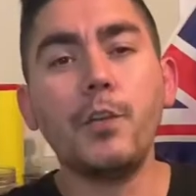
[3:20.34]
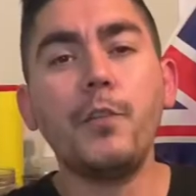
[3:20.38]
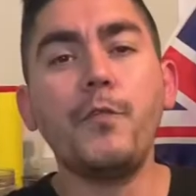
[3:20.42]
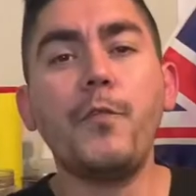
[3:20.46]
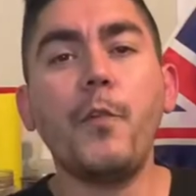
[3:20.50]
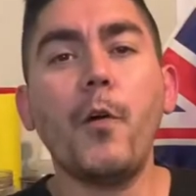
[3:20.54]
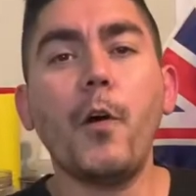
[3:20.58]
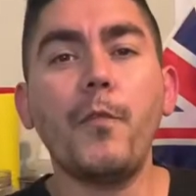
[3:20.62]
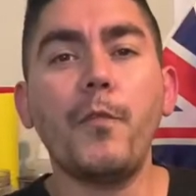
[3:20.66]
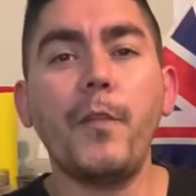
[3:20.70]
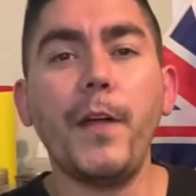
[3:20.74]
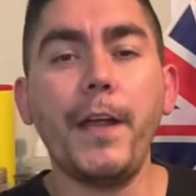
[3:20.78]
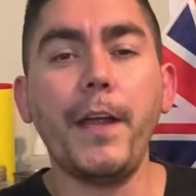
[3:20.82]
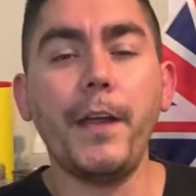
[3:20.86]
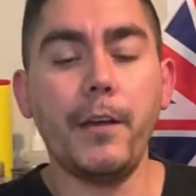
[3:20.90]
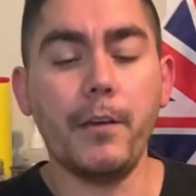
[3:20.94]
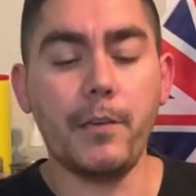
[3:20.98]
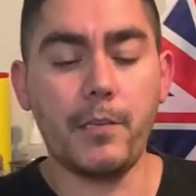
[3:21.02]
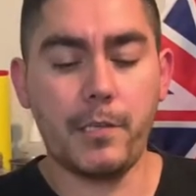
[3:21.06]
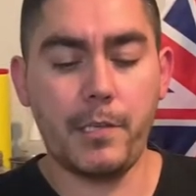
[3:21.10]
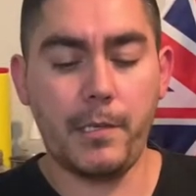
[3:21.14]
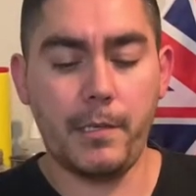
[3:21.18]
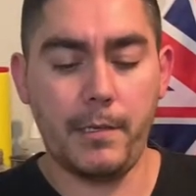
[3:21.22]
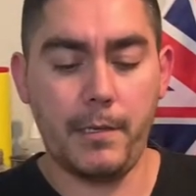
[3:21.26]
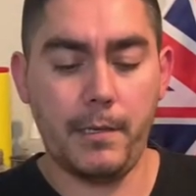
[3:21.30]
four
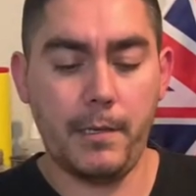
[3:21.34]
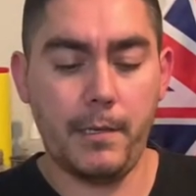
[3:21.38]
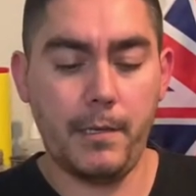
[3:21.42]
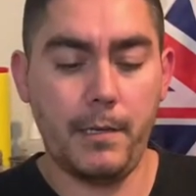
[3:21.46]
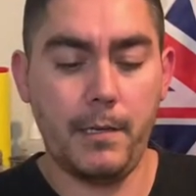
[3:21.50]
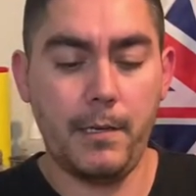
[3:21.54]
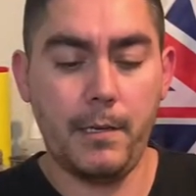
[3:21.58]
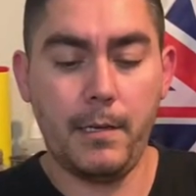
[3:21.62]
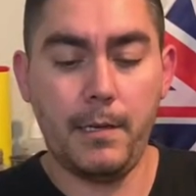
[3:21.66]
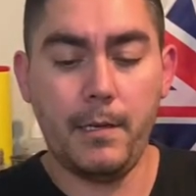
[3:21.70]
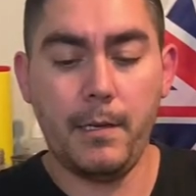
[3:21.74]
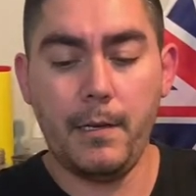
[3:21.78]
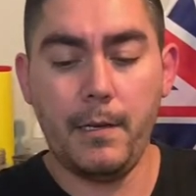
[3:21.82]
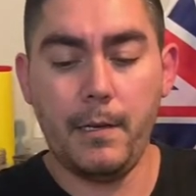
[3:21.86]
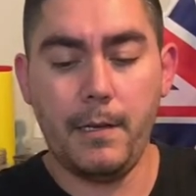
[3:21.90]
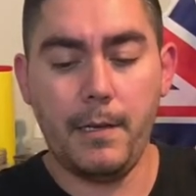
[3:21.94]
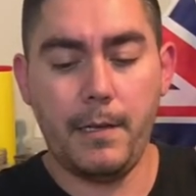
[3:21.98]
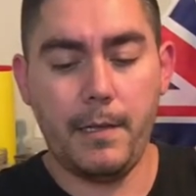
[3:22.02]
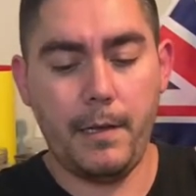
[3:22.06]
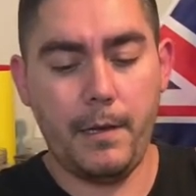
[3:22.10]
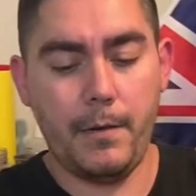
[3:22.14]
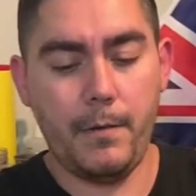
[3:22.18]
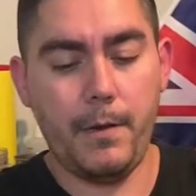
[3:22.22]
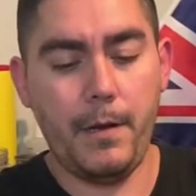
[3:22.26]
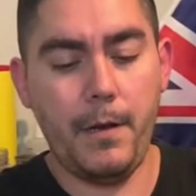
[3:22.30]
fingers.
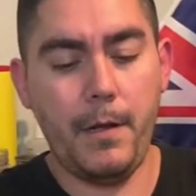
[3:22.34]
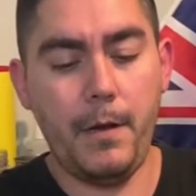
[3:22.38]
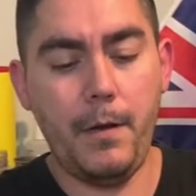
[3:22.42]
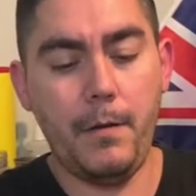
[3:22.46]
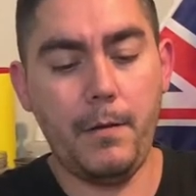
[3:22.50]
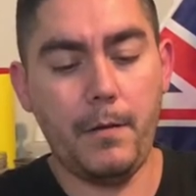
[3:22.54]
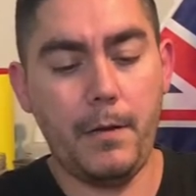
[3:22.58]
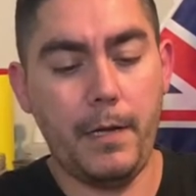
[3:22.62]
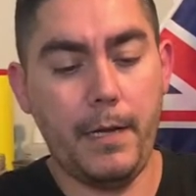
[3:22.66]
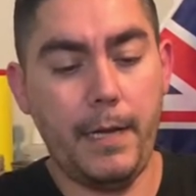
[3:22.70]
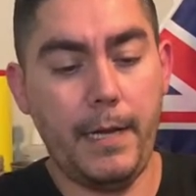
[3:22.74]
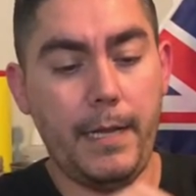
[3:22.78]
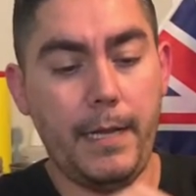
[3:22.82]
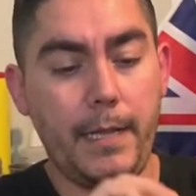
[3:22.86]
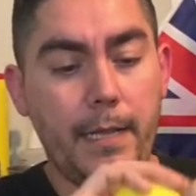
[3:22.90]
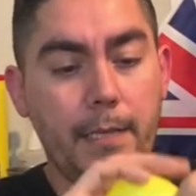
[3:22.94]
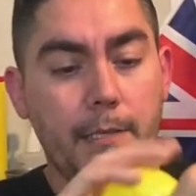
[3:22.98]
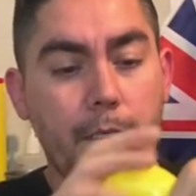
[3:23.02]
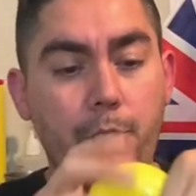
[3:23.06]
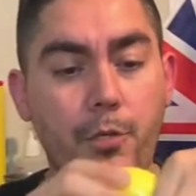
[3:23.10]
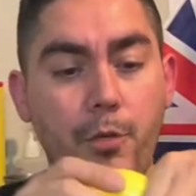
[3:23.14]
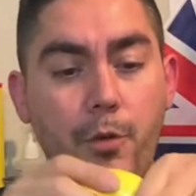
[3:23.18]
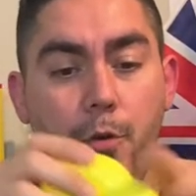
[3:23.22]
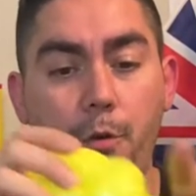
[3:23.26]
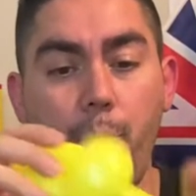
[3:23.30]
There we go. And let's
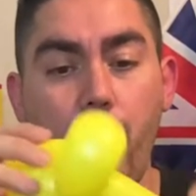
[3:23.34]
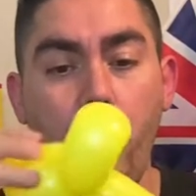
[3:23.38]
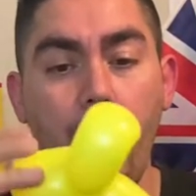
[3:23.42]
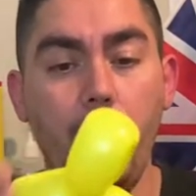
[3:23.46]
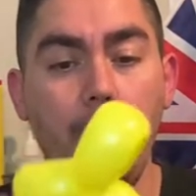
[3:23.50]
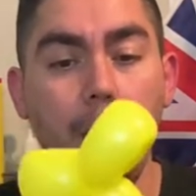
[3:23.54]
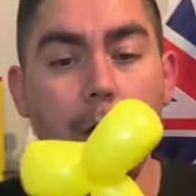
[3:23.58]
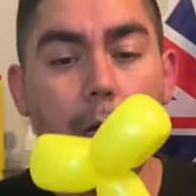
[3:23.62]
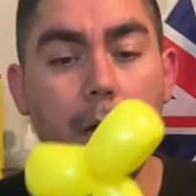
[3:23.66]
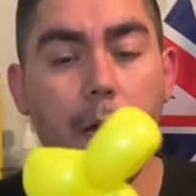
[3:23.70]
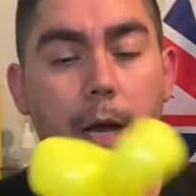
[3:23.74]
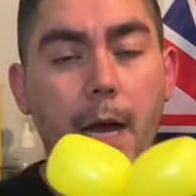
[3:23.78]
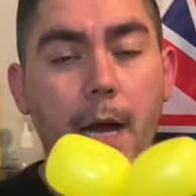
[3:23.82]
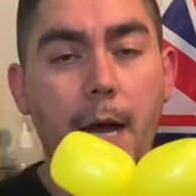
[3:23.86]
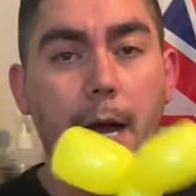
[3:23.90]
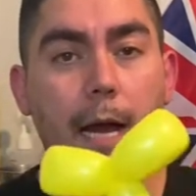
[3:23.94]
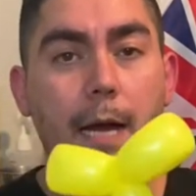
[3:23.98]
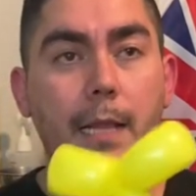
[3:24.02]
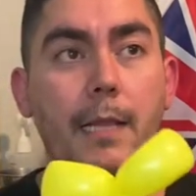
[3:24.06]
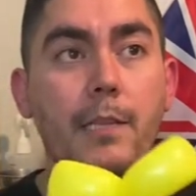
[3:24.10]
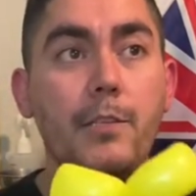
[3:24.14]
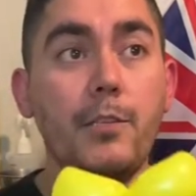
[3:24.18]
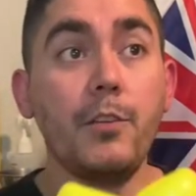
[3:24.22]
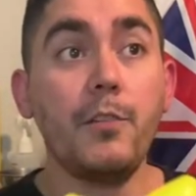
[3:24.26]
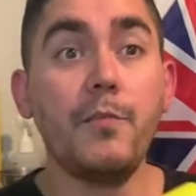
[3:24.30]
do
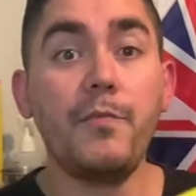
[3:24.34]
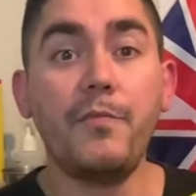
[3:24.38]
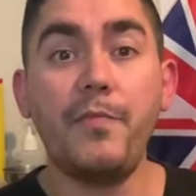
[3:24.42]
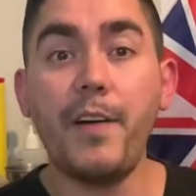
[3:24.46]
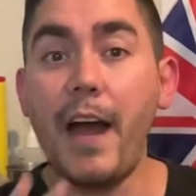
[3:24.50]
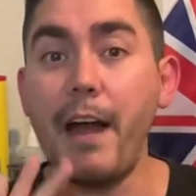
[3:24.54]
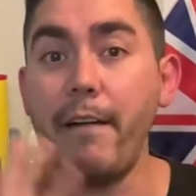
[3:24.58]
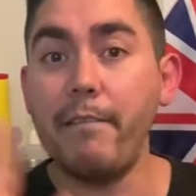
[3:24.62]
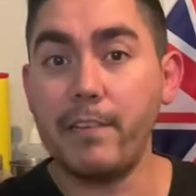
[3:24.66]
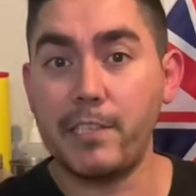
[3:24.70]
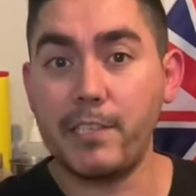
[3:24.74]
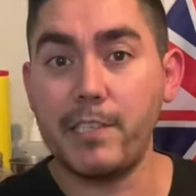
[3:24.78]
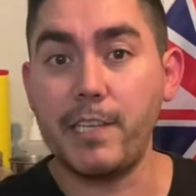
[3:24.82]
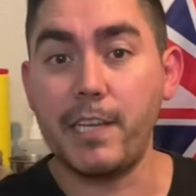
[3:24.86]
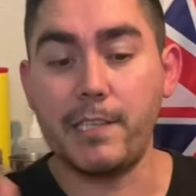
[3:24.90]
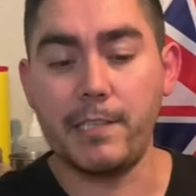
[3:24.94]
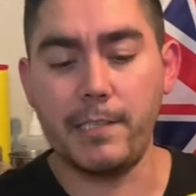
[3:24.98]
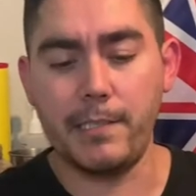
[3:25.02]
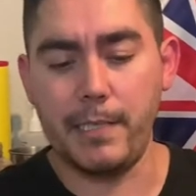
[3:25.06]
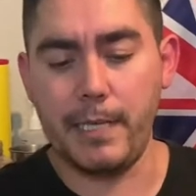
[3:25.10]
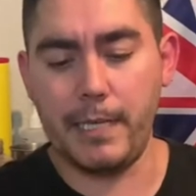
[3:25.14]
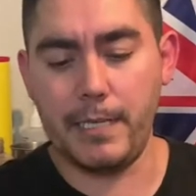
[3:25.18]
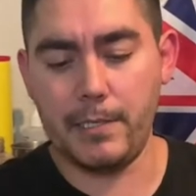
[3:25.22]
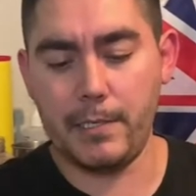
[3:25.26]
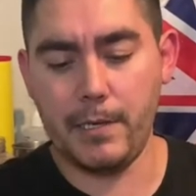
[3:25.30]
five or six of
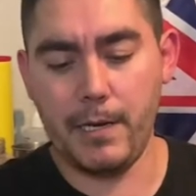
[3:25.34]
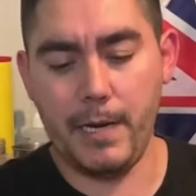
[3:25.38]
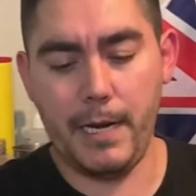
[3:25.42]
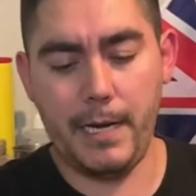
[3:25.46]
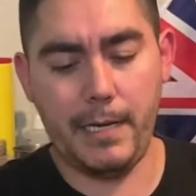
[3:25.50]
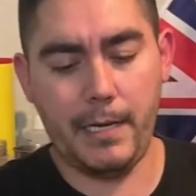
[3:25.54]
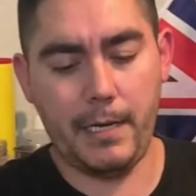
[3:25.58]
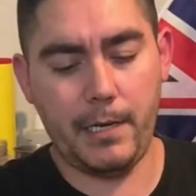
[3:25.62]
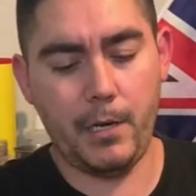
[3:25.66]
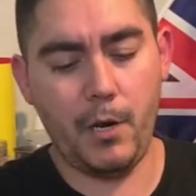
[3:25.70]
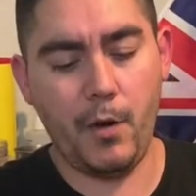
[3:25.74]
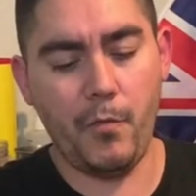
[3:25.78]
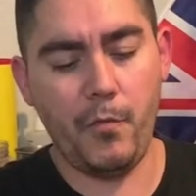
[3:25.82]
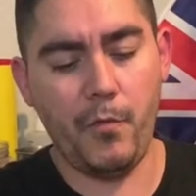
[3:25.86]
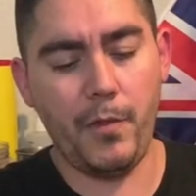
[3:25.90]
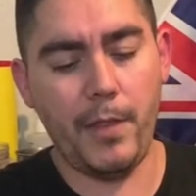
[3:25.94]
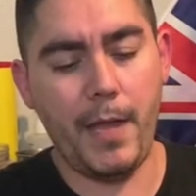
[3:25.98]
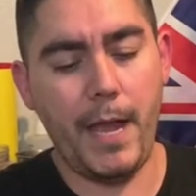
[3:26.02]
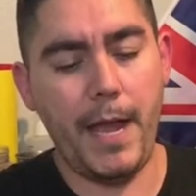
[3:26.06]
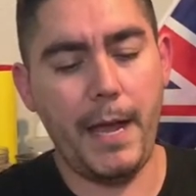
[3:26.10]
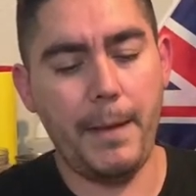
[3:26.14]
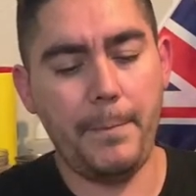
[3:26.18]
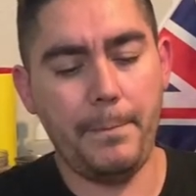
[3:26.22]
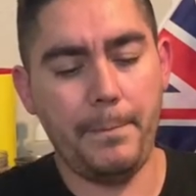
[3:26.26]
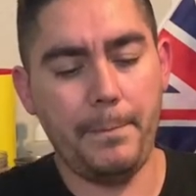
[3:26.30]
these. All right, go for
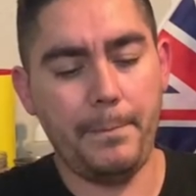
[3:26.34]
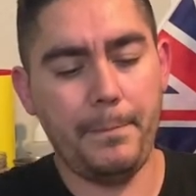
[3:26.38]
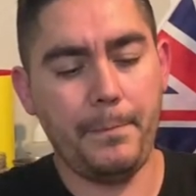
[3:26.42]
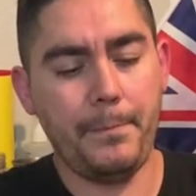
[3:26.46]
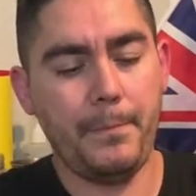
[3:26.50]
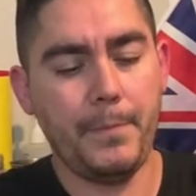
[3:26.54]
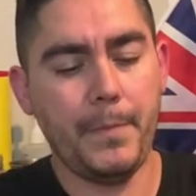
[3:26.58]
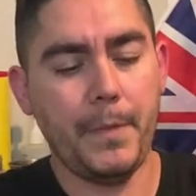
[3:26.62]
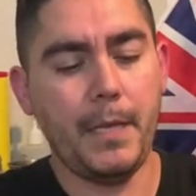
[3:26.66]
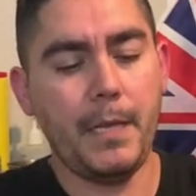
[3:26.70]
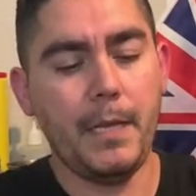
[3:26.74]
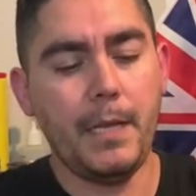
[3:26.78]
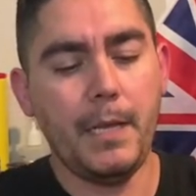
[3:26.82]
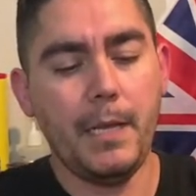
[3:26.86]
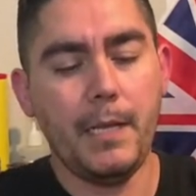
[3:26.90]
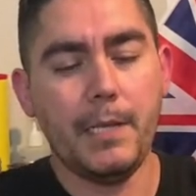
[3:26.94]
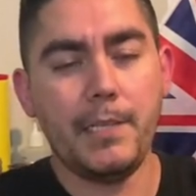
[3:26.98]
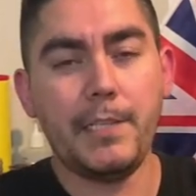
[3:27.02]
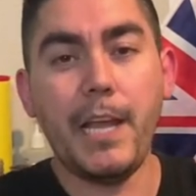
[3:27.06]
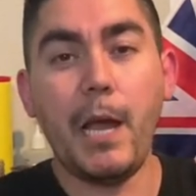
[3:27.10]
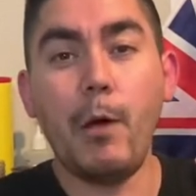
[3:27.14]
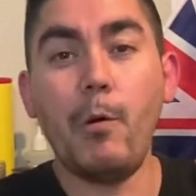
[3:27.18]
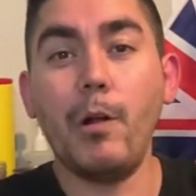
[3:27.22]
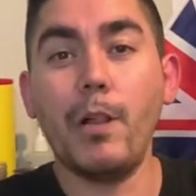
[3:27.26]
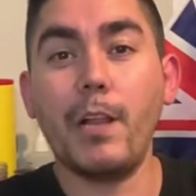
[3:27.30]
that.
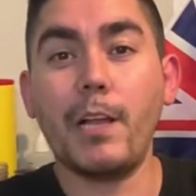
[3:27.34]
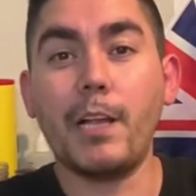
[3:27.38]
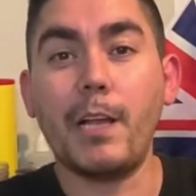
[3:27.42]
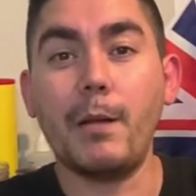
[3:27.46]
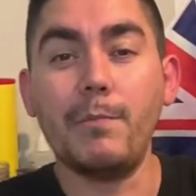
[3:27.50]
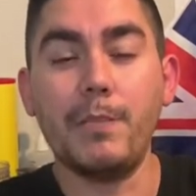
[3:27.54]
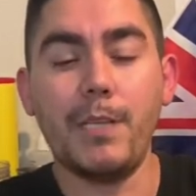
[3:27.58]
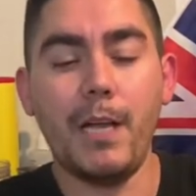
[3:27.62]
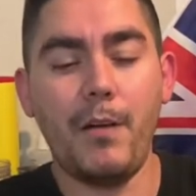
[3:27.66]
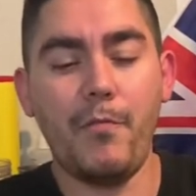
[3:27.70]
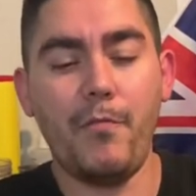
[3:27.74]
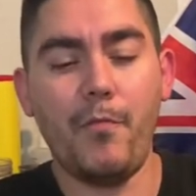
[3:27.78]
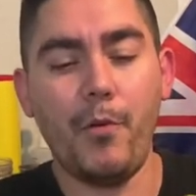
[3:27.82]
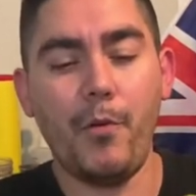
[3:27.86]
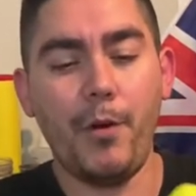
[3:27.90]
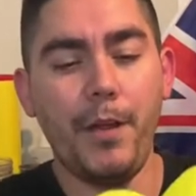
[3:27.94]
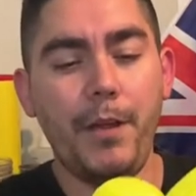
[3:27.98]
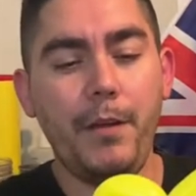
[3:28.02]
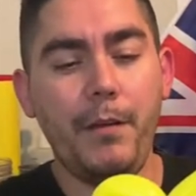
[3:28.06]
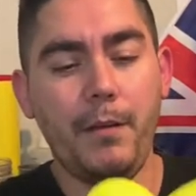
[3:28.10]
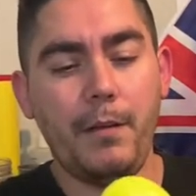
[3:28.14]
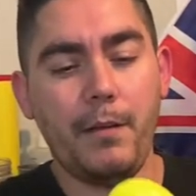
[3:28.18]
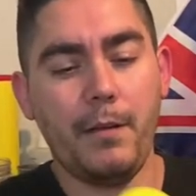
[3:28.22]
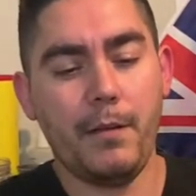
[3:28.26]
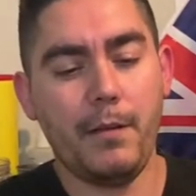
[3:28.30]
See how well it comes out for
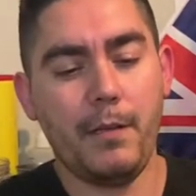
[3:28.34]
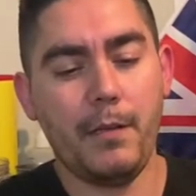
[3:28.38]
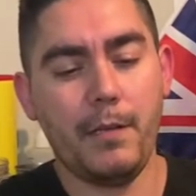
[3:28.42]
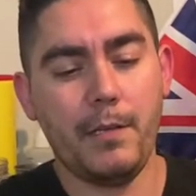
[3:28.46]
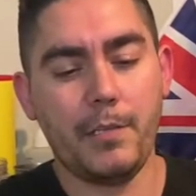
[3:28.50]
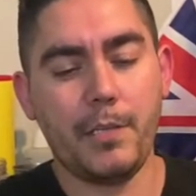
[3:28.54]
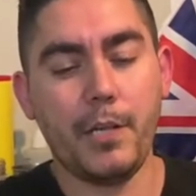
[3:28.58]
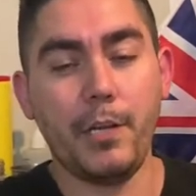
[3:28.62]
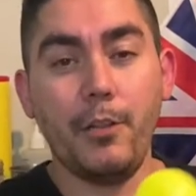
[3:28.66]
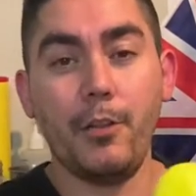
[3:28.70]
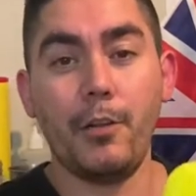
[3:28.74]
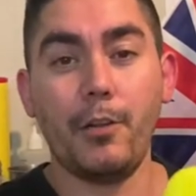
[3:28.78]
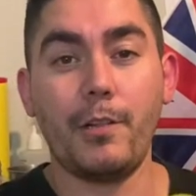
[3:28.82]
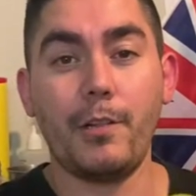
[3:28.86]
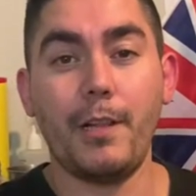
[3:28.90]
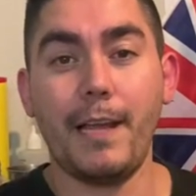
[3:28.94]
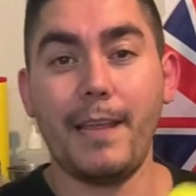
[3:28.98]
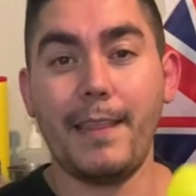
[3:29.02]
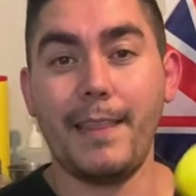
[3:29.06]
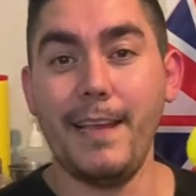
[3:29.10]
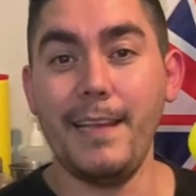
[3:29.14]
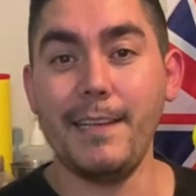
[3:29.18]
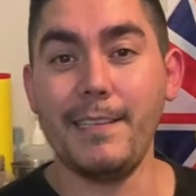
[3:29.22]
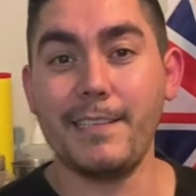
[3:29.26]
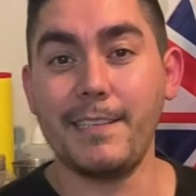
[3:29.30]
you. It's gonna look like
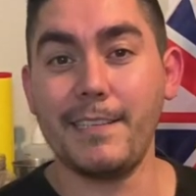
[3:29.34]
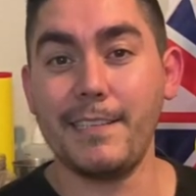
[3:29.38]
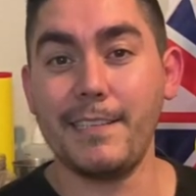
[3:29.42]
this,